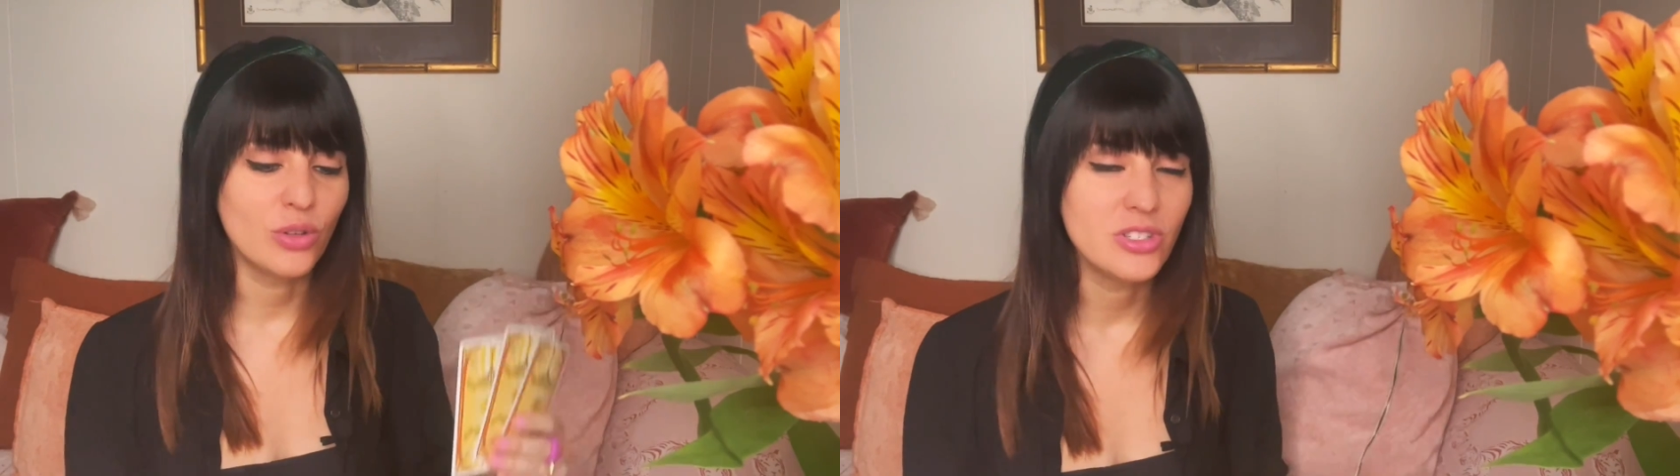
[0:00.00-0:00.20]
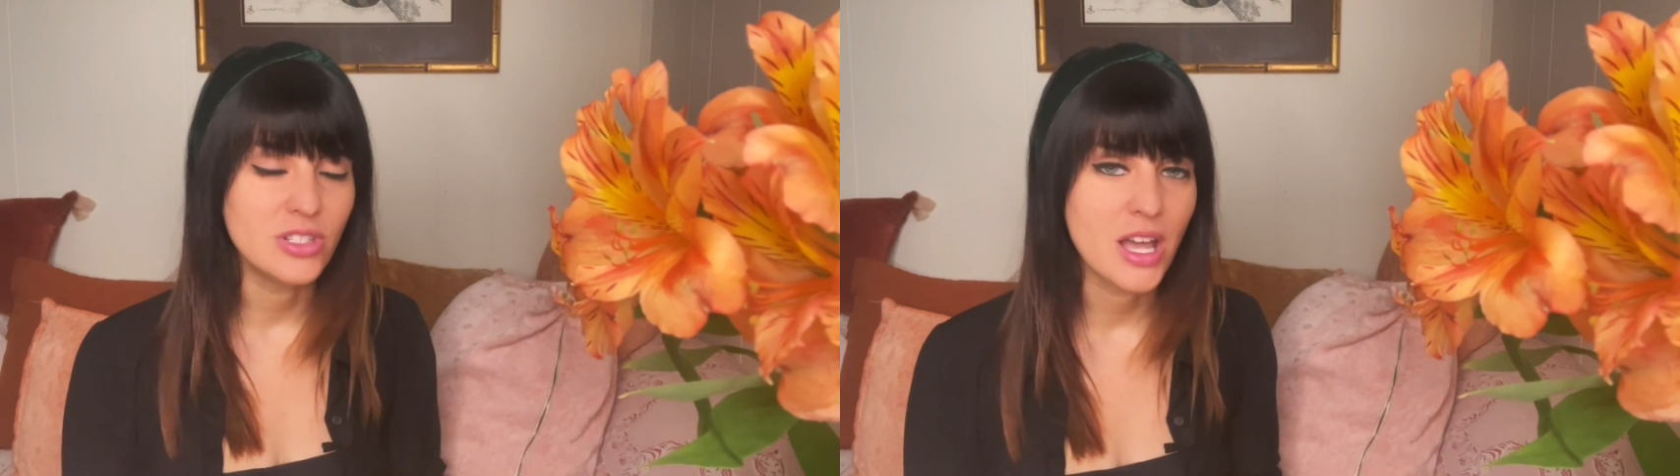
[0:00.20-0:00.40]

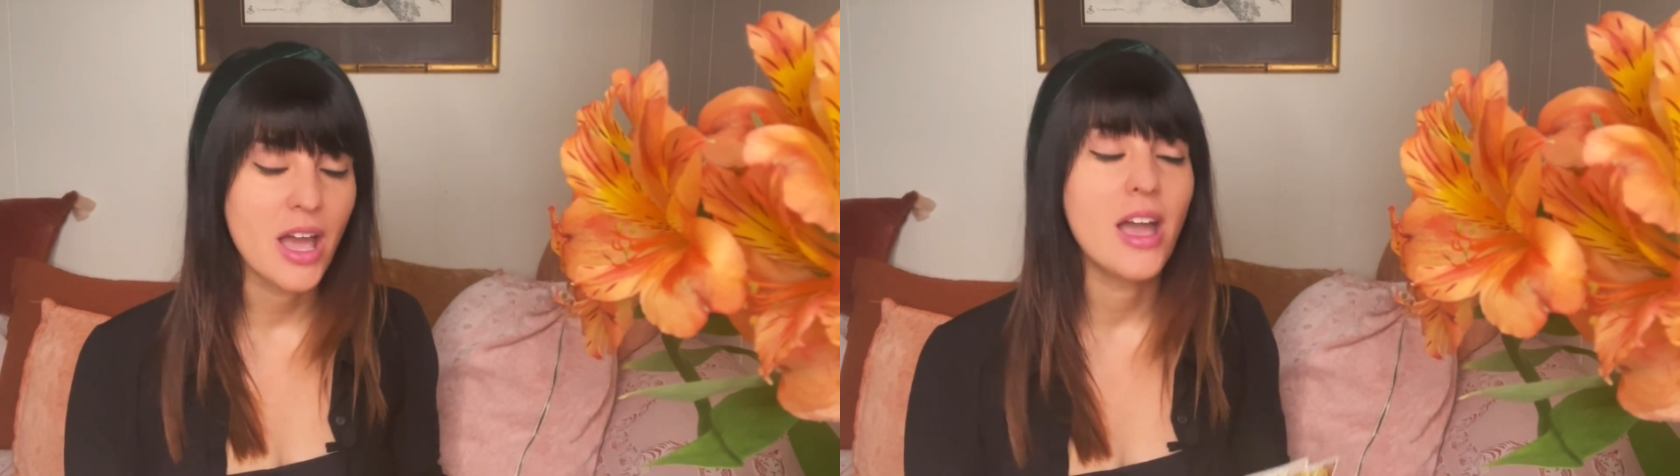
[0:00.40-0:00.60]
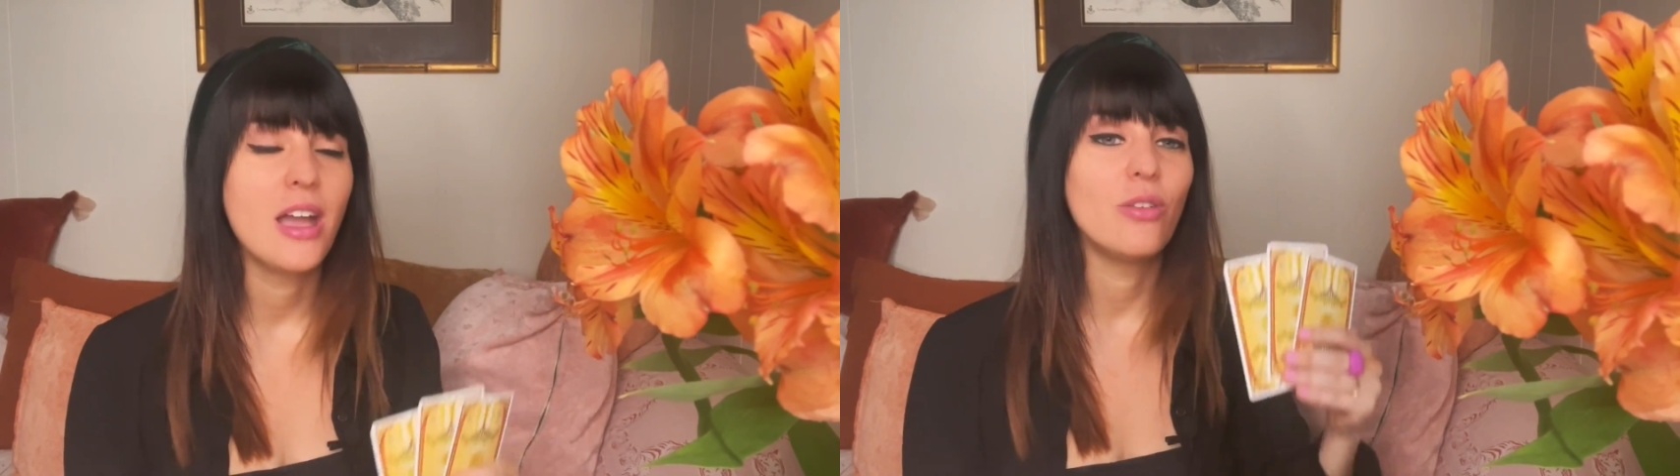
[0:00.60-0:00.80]

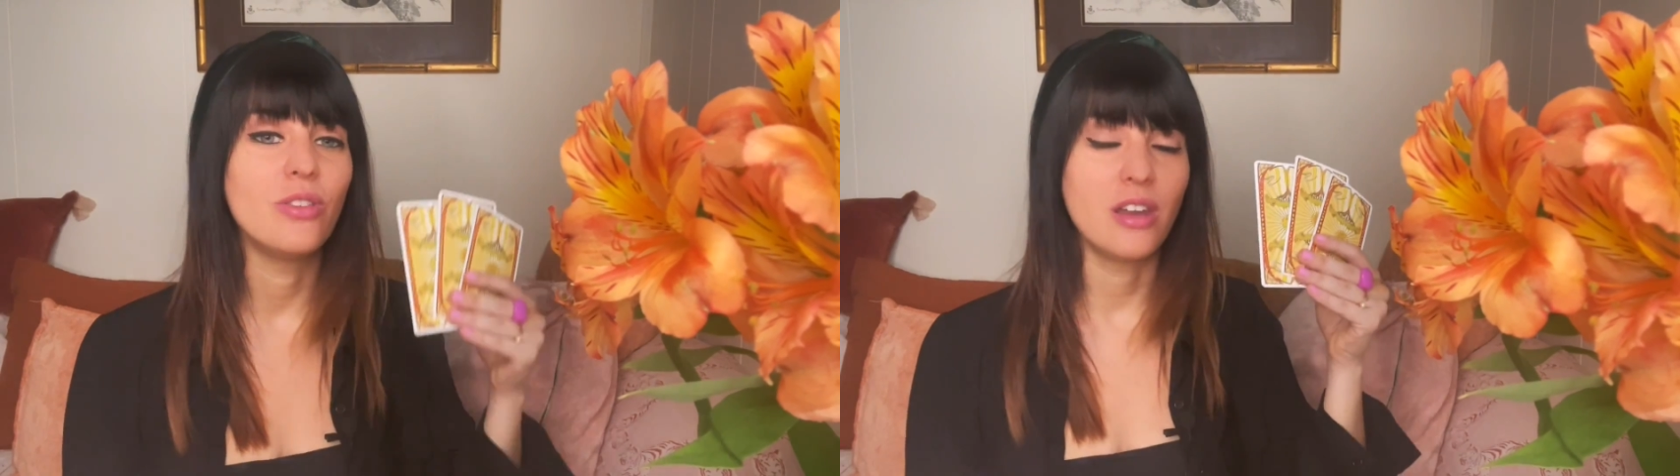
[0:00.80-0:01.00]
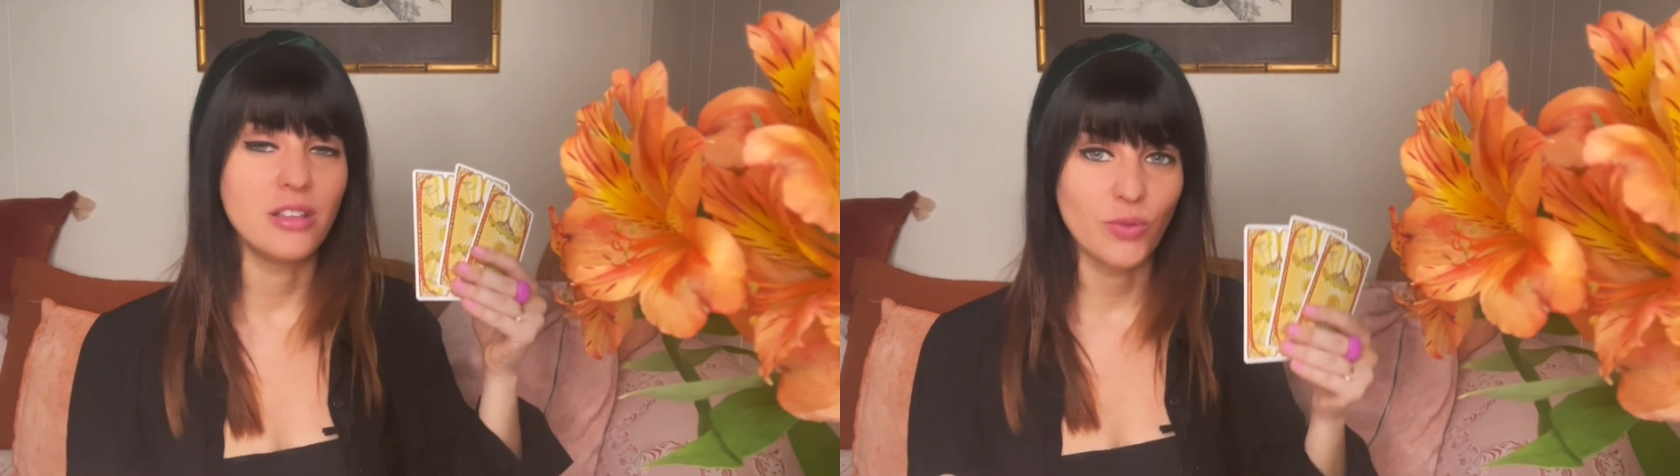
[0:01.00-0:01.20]
today or
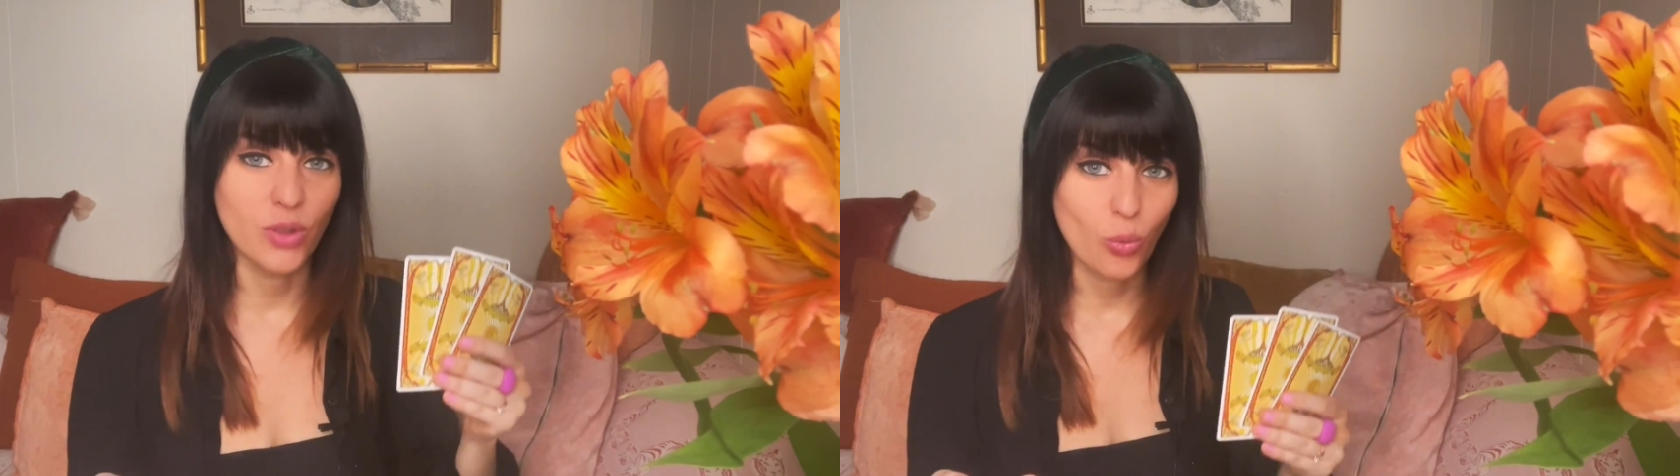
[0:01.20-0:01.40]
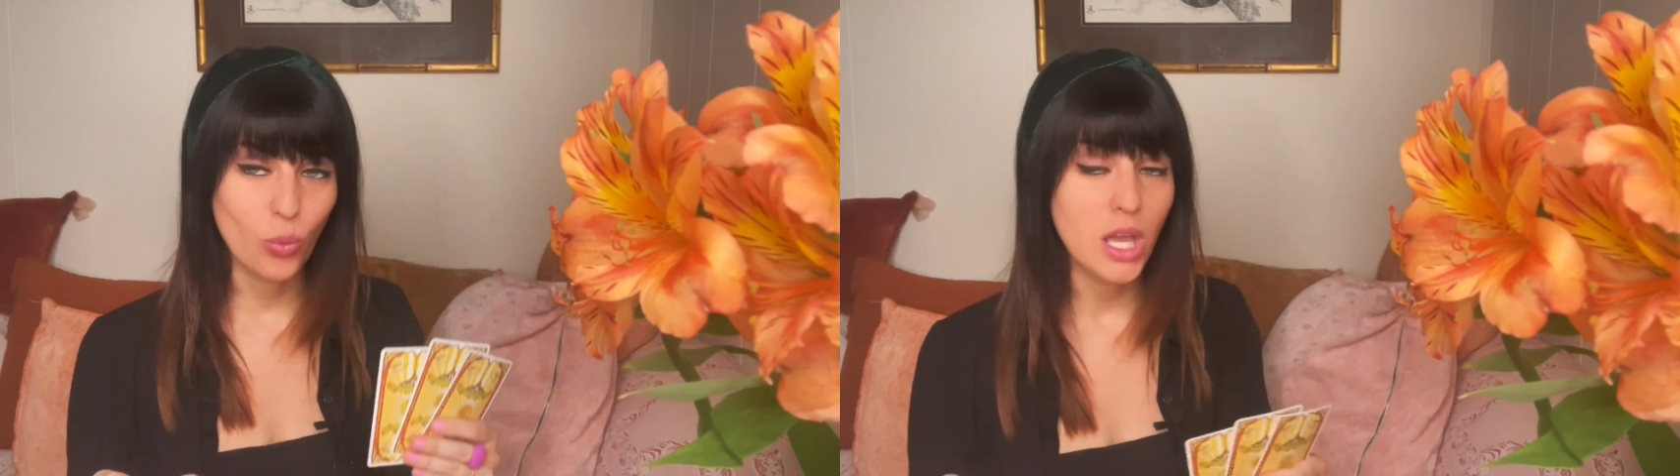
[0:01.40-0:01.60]
that it's for
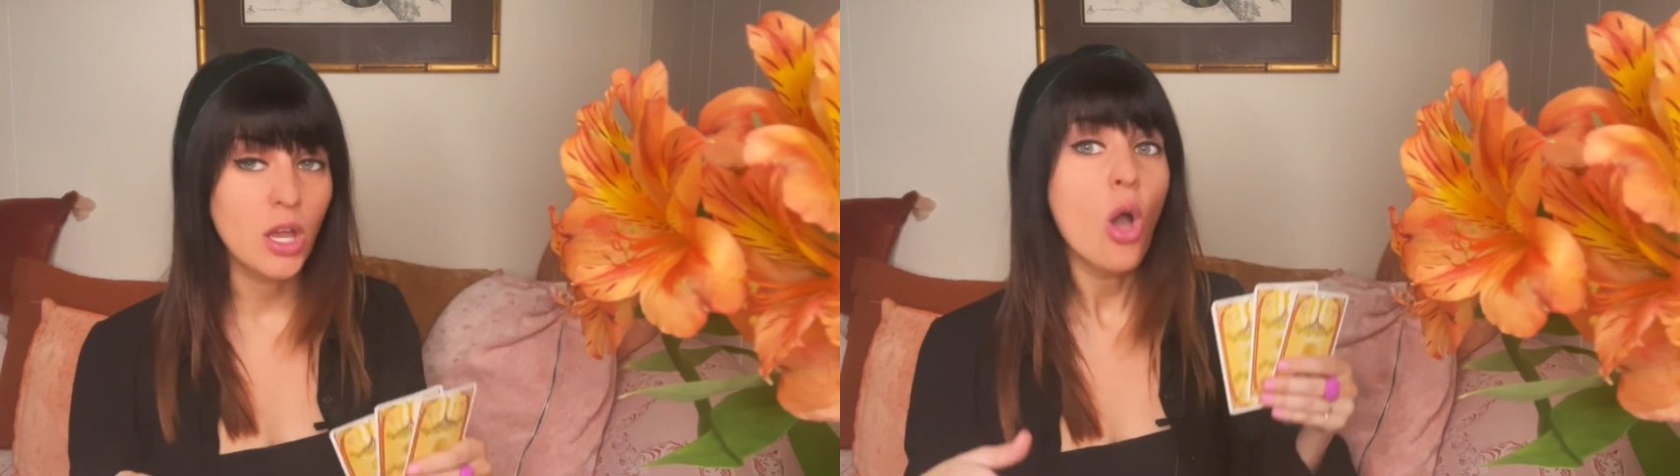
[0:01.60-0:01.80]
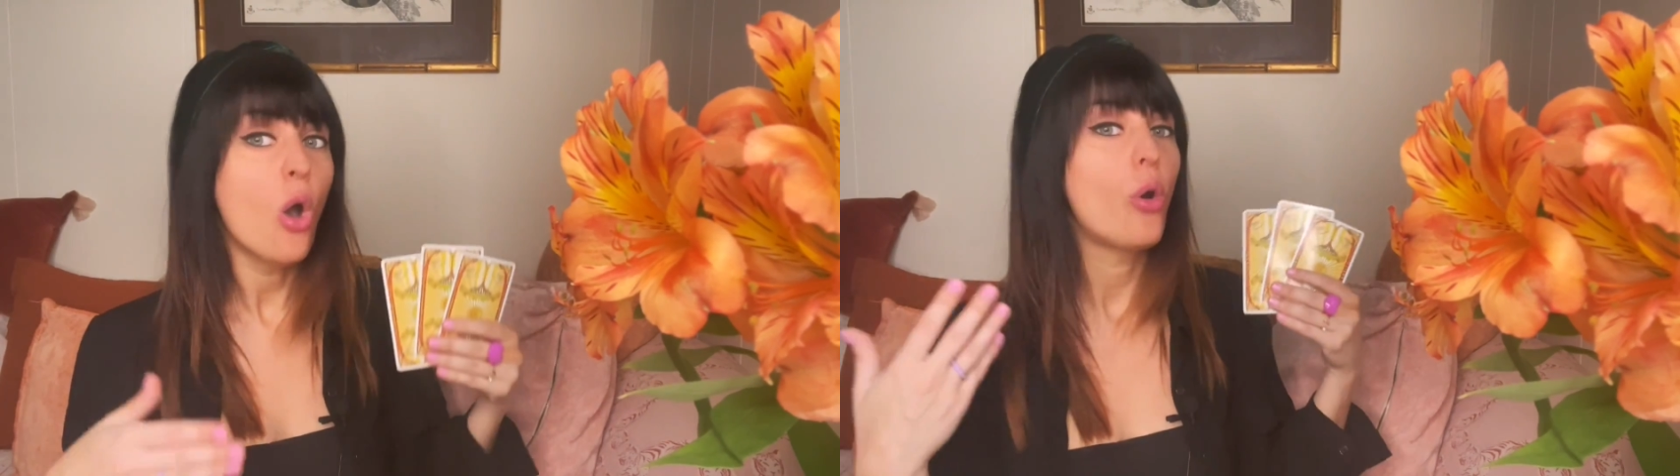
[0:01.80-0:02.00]
the week